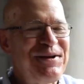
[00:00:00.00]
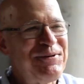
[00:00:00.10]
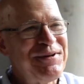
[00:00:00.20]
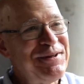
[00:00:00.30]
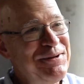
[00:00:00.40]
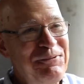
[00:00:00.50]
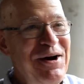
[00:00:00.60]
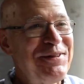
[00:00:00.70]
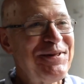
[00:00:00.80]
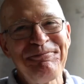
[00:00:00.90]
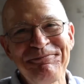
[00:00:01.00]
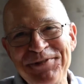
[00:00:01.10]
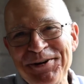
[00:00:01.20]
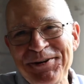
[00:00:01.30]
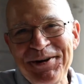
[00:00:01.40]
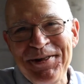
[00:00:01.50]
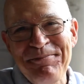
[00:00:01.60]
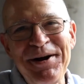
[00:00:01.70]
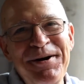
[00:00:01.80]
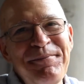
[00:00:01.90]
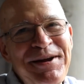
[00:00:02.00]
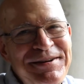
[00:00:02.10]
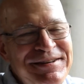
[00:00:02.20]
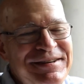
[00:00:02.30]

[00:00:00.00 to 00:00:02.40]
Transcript: you, you want this field experiment?